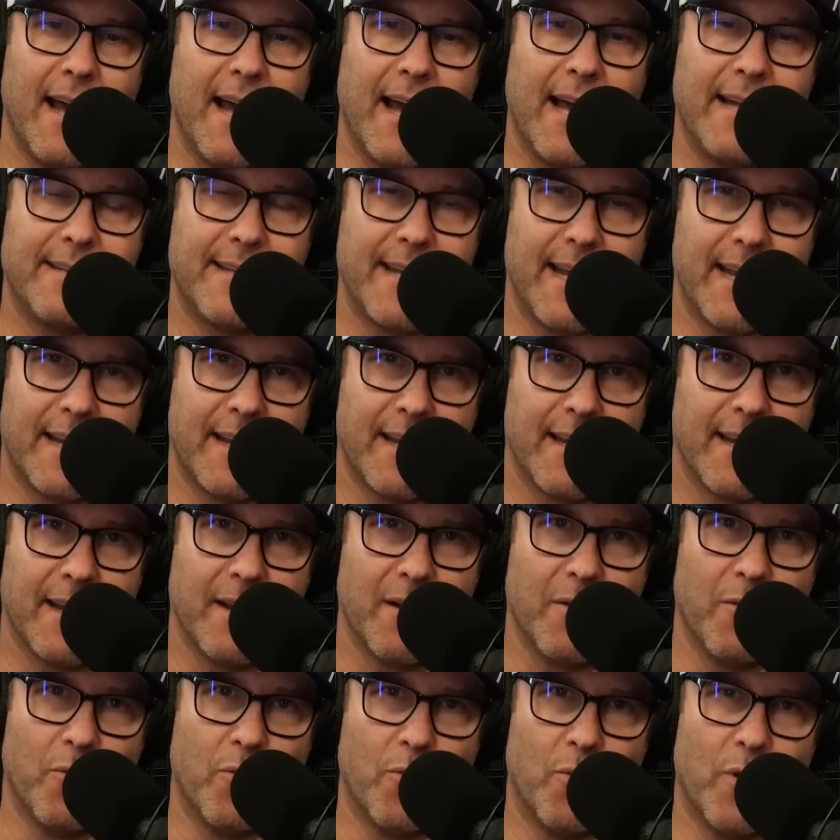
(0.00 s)
I take
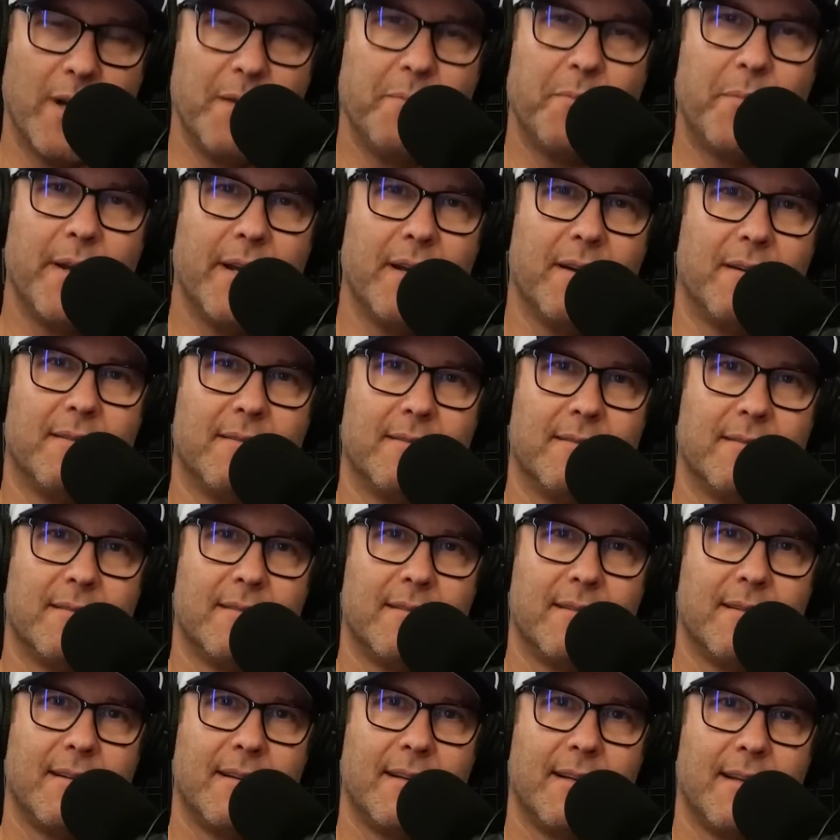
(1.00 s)
one pill
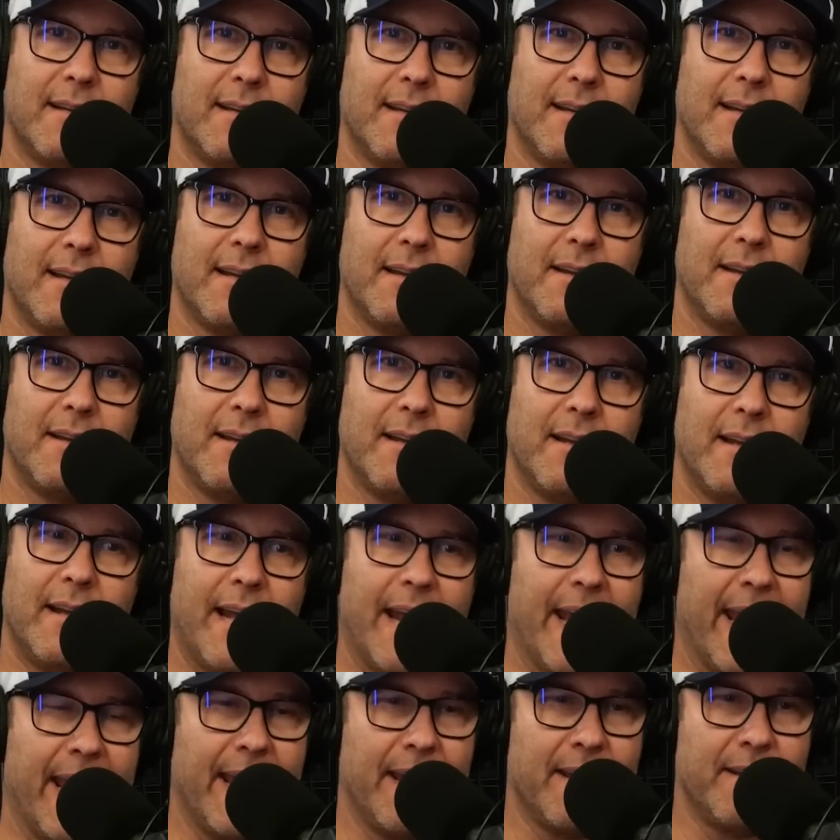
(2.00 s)

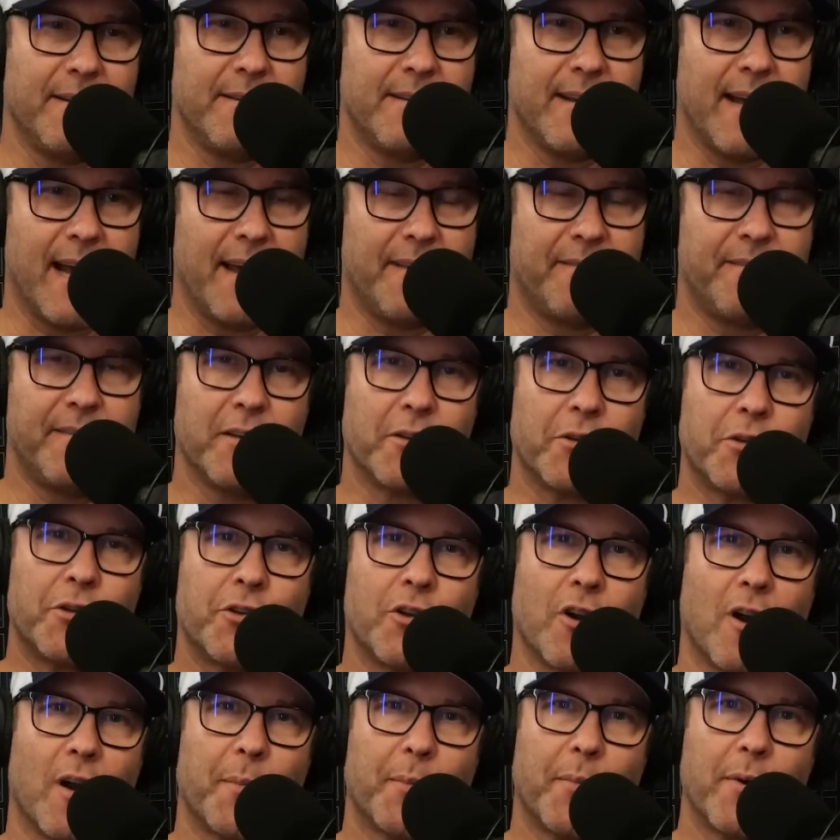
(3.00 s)
and I feel
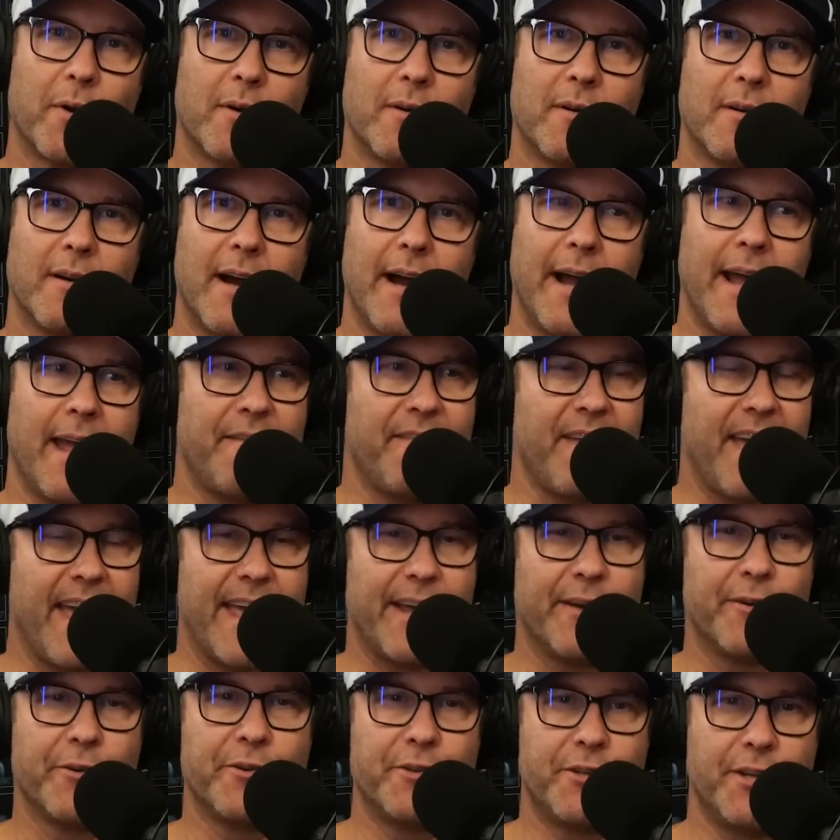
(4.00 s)
sharper. I have
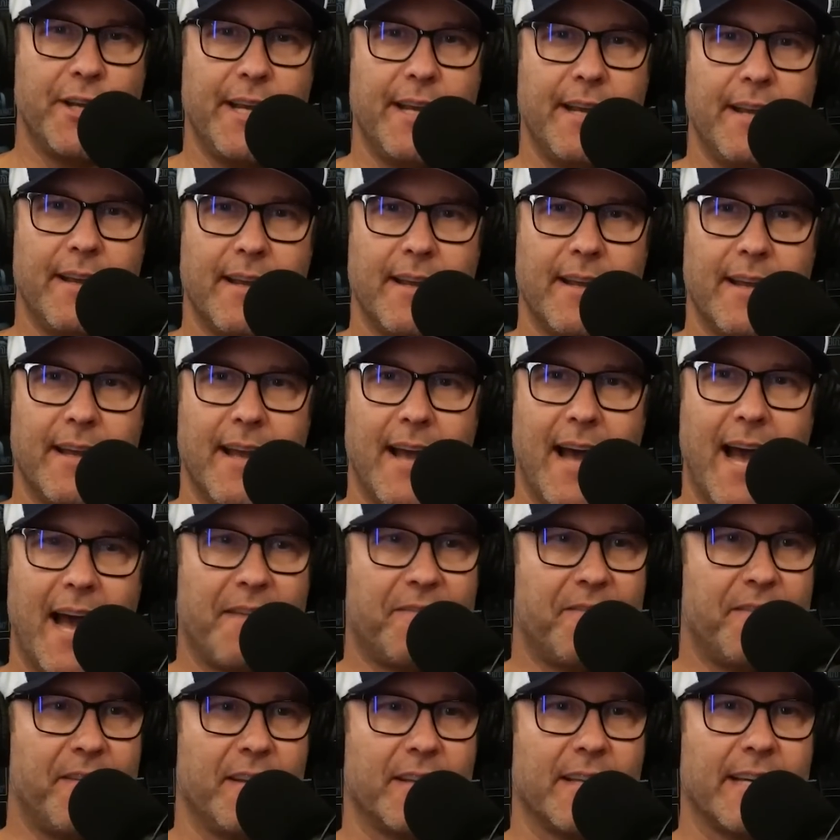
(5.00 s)
energy.
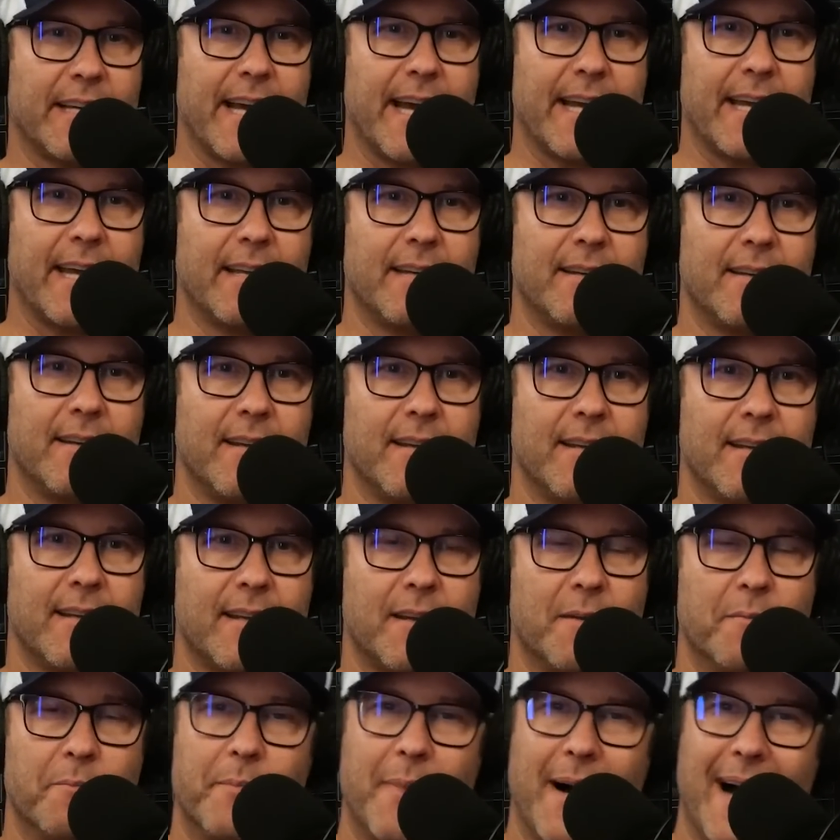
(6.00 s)
I feel like I could
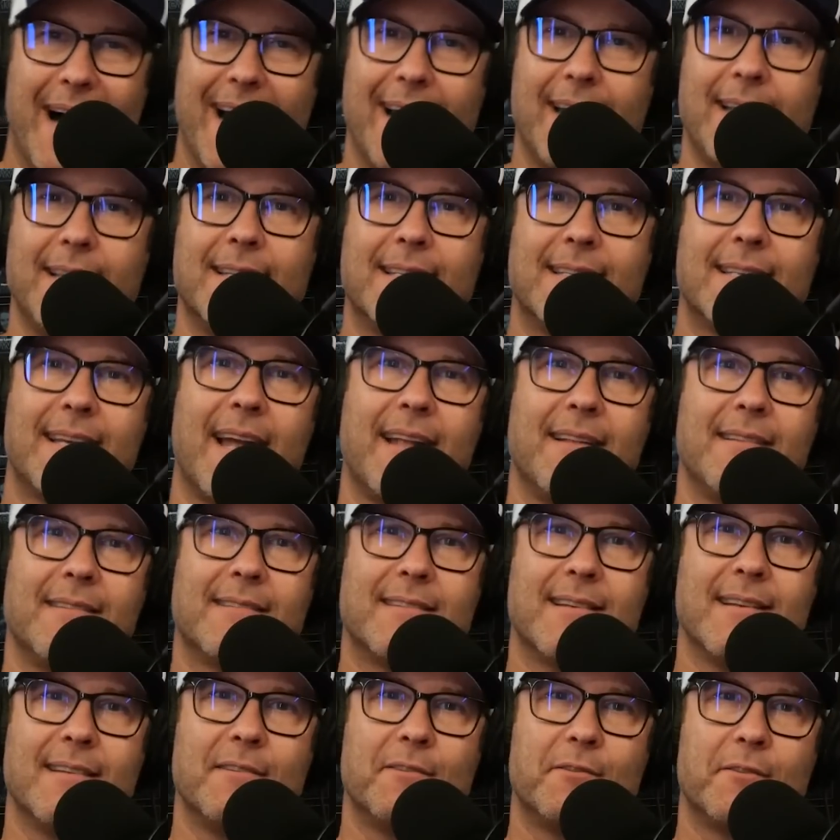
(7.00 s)
combine
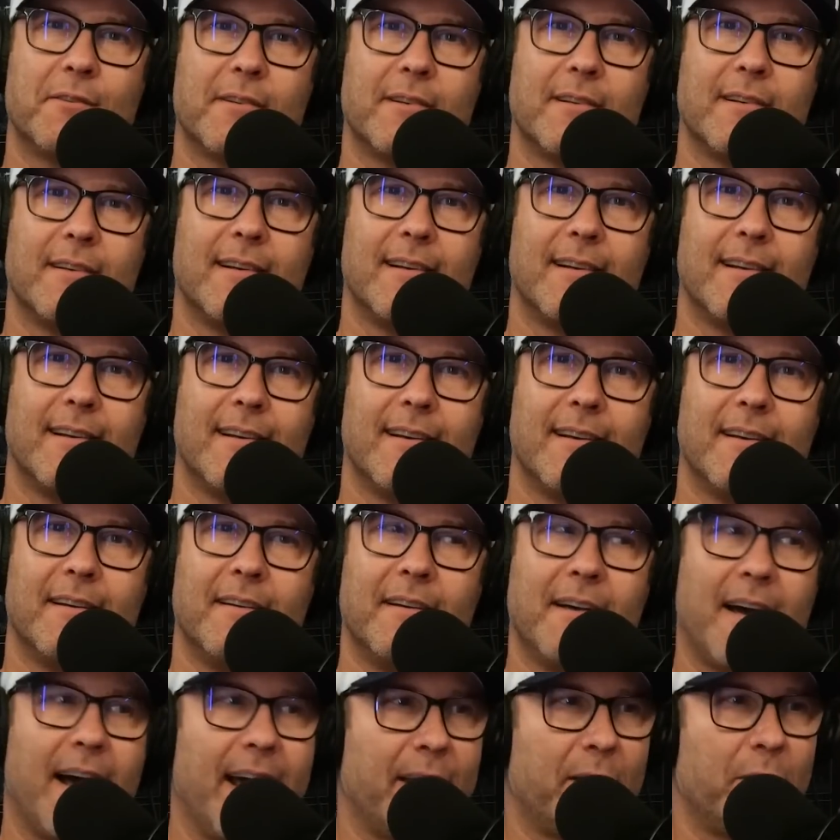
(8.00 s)
sentences.
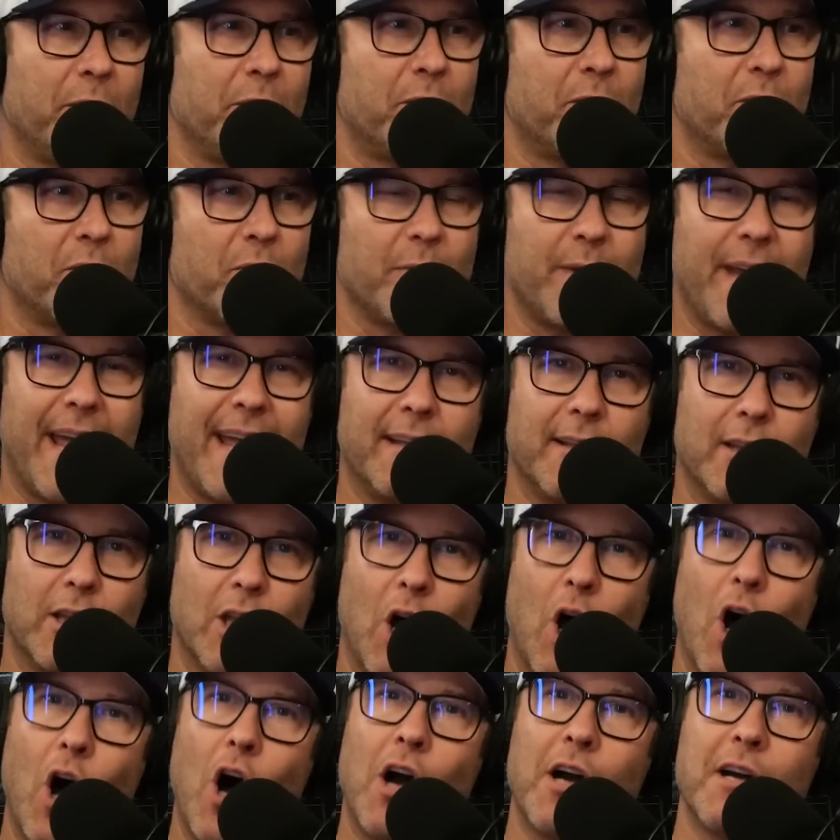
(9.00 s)
I could create
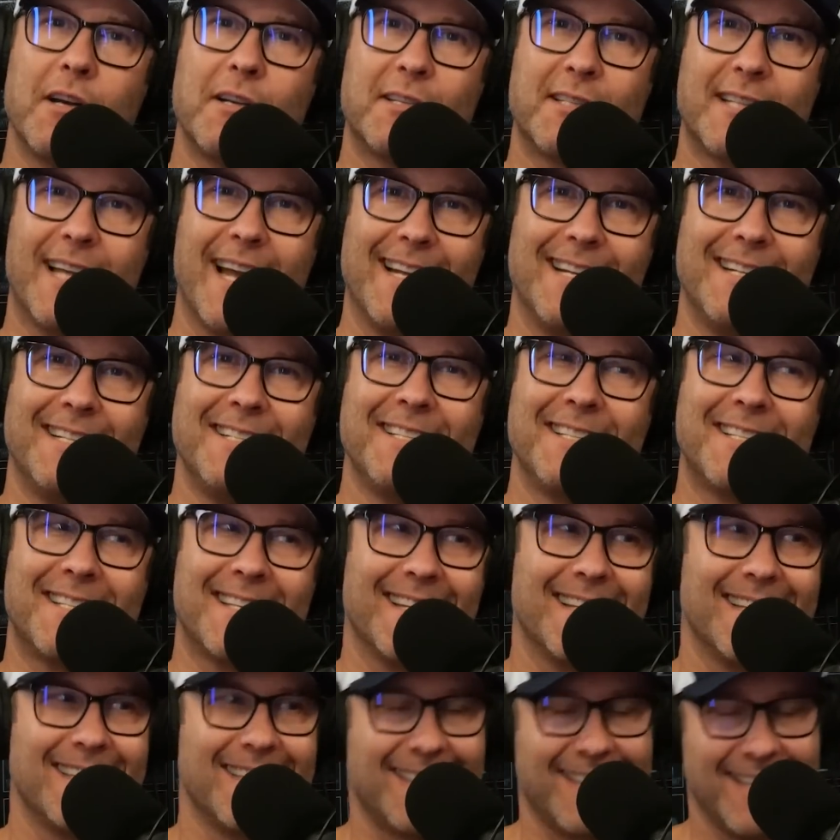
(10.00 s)
long
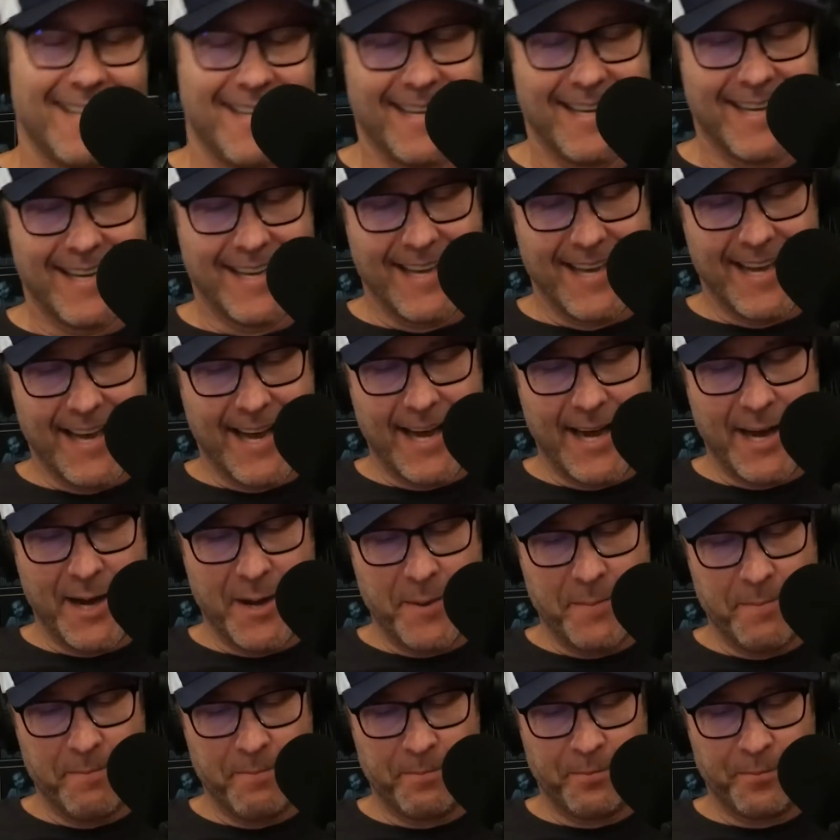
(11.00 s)
sentences,
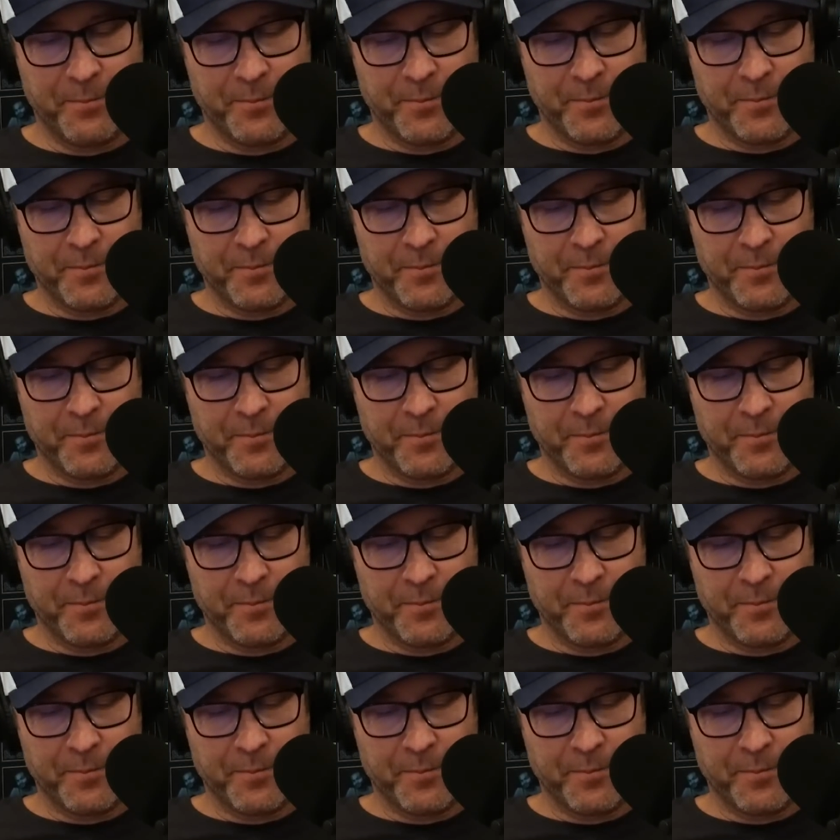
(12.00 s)
for